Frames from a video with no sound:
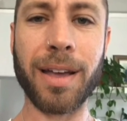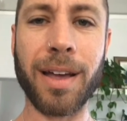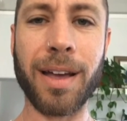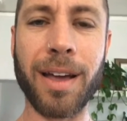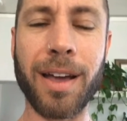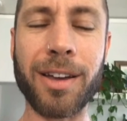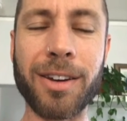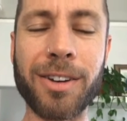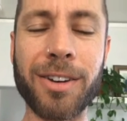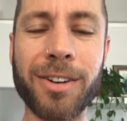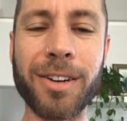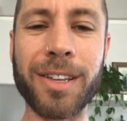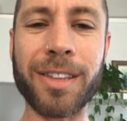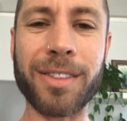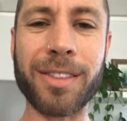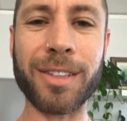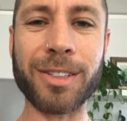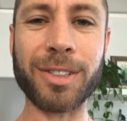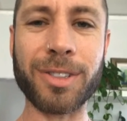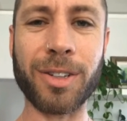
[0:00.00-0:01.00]
underneath
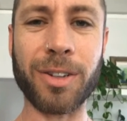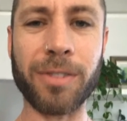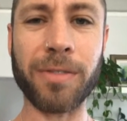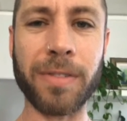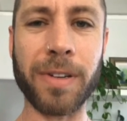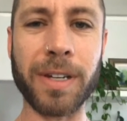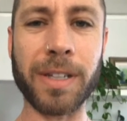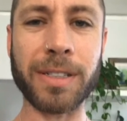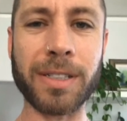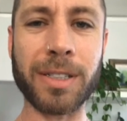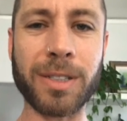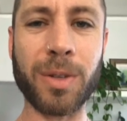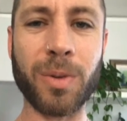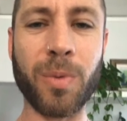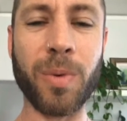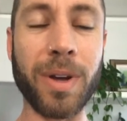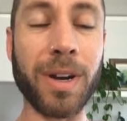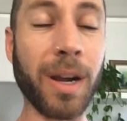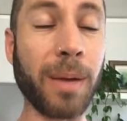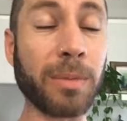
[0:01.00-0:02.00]
the surface
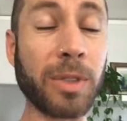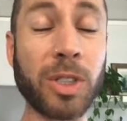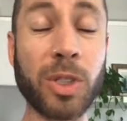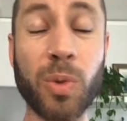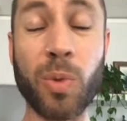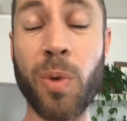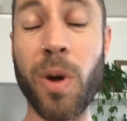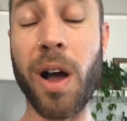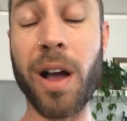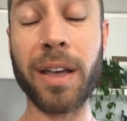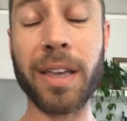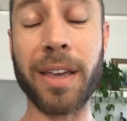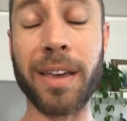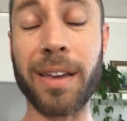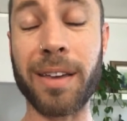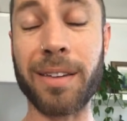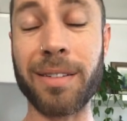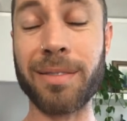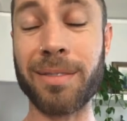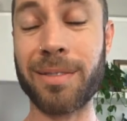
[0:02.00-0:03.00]
when I'm just
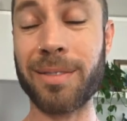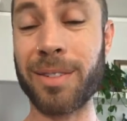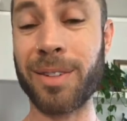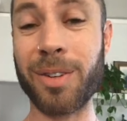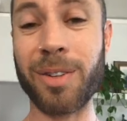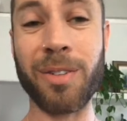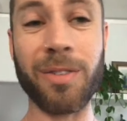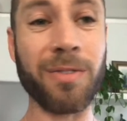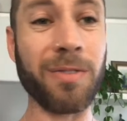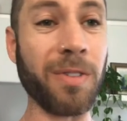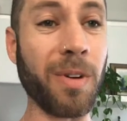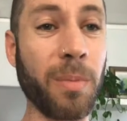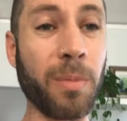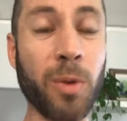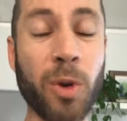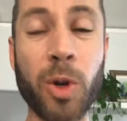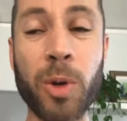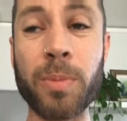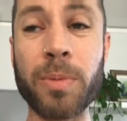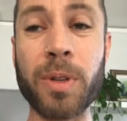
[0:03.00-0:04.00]
walking from
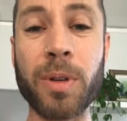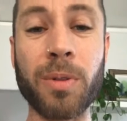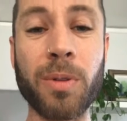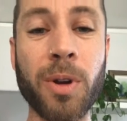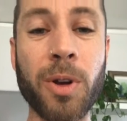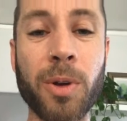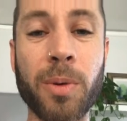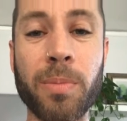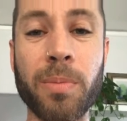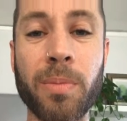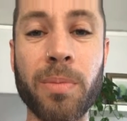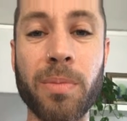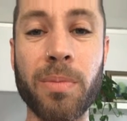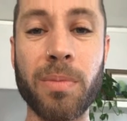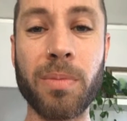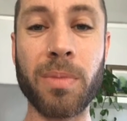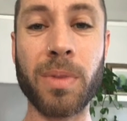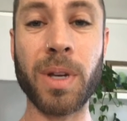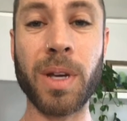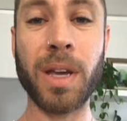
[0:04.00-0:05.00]
room to room
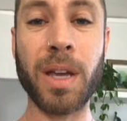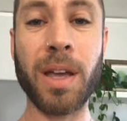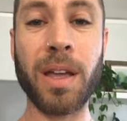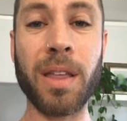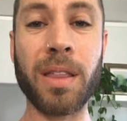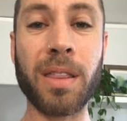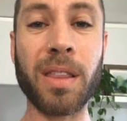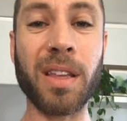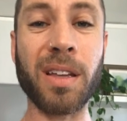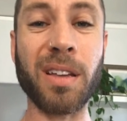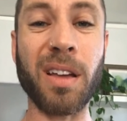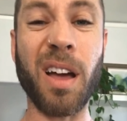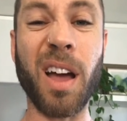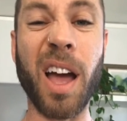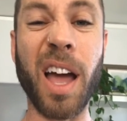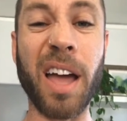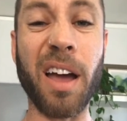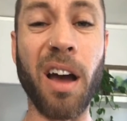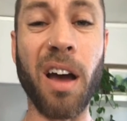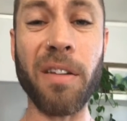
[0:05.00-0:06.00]
that
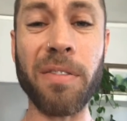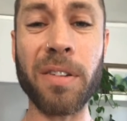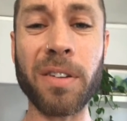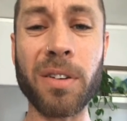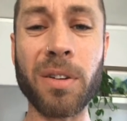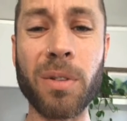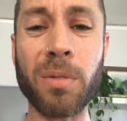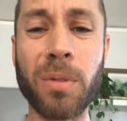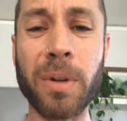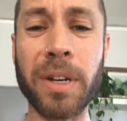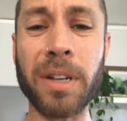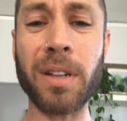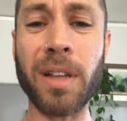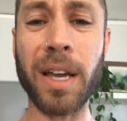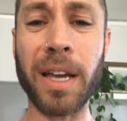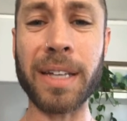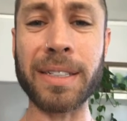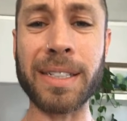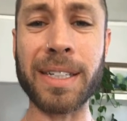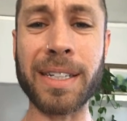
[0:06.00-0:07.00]
I often don't
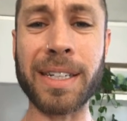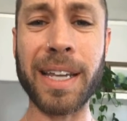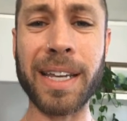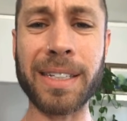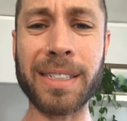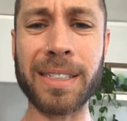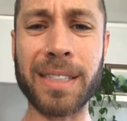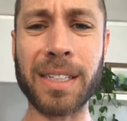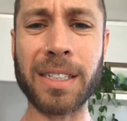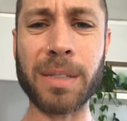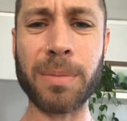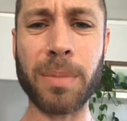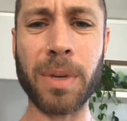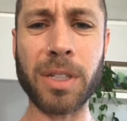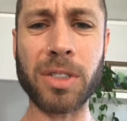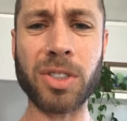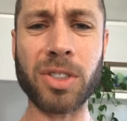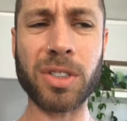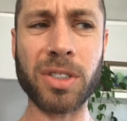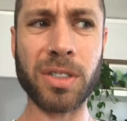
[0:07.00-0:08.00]
realize it takes this
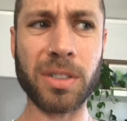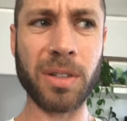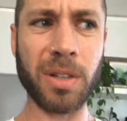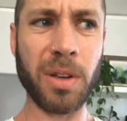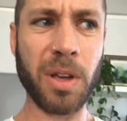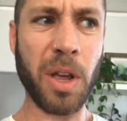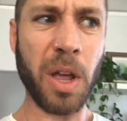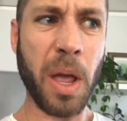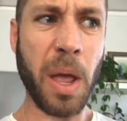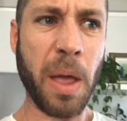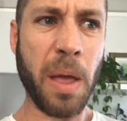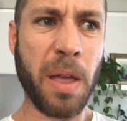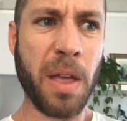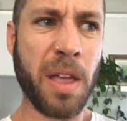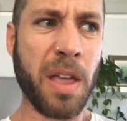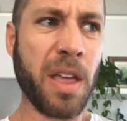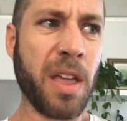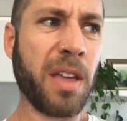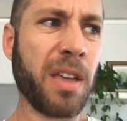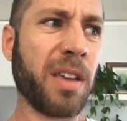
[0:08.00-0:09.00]
much
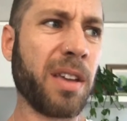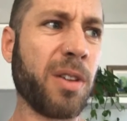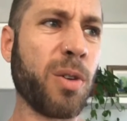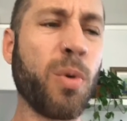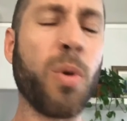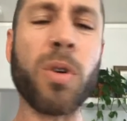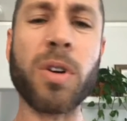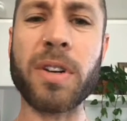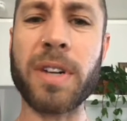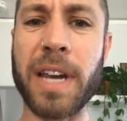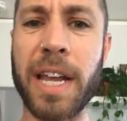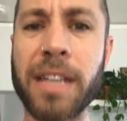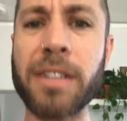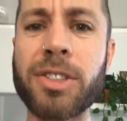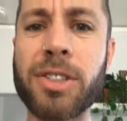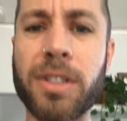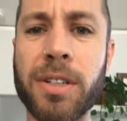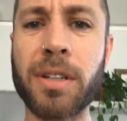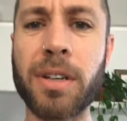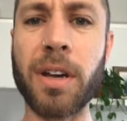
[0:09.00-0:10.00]

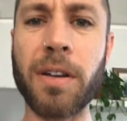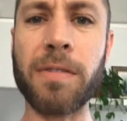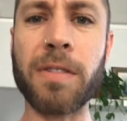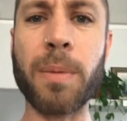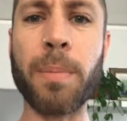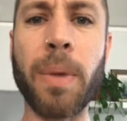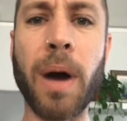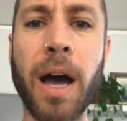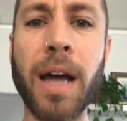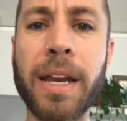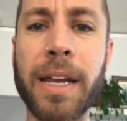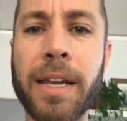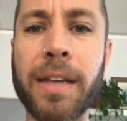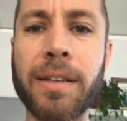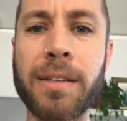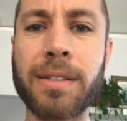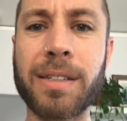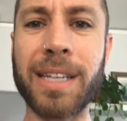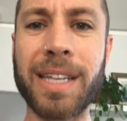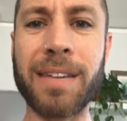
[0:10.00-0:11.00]
coordination of the body
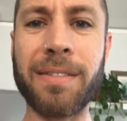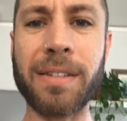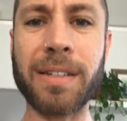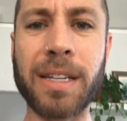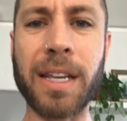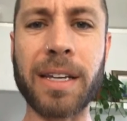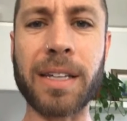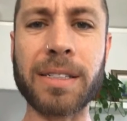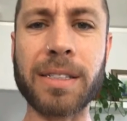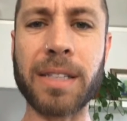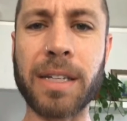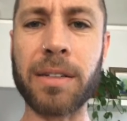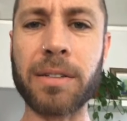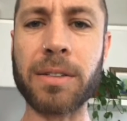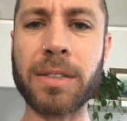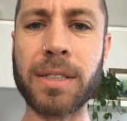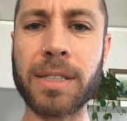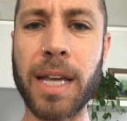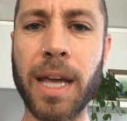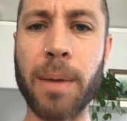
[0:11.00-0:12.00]
to even take a single
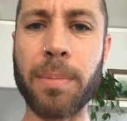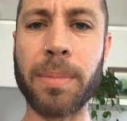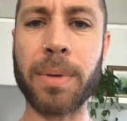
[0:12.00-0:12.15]
step.